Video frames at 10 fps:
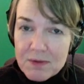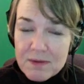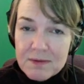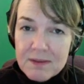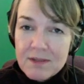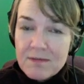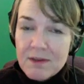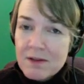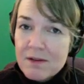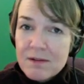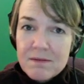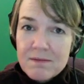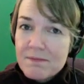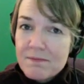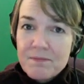Like they
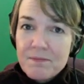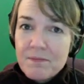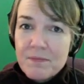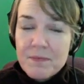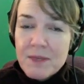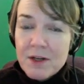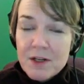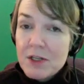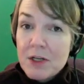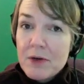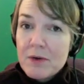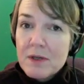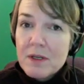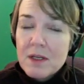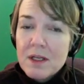already know.
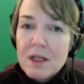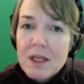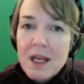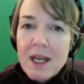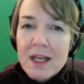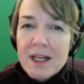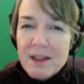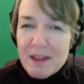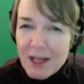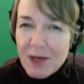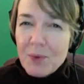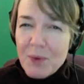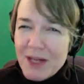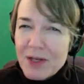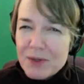And I think
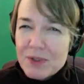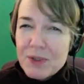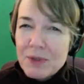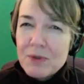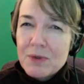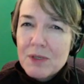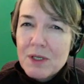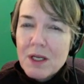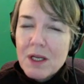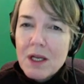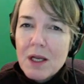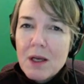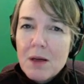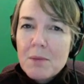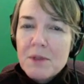we know too.
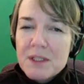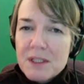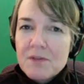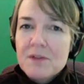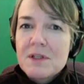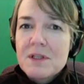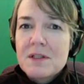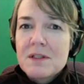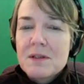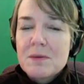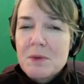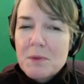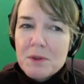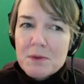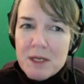But the difference is
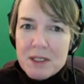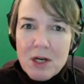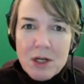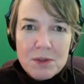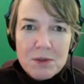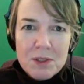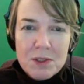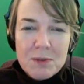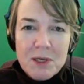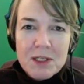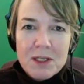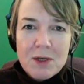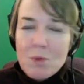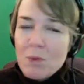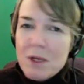people on the right talk to each other about it.
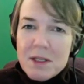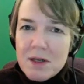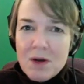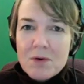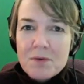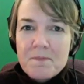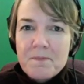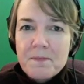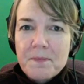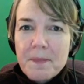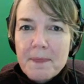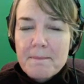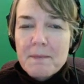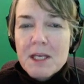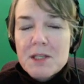We don't,
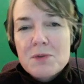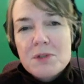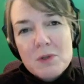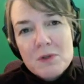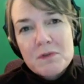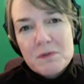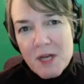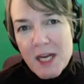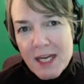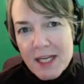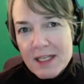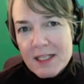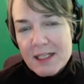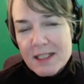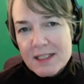because we're so afraid,
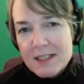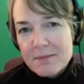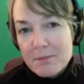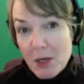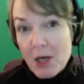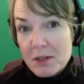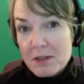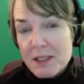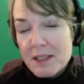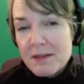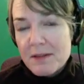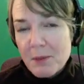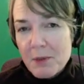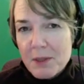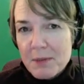partly, that
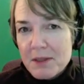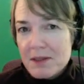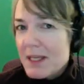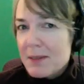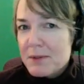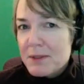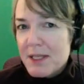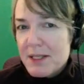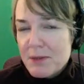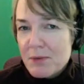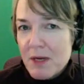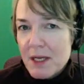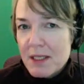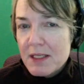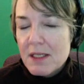we're going to be labeled as the right.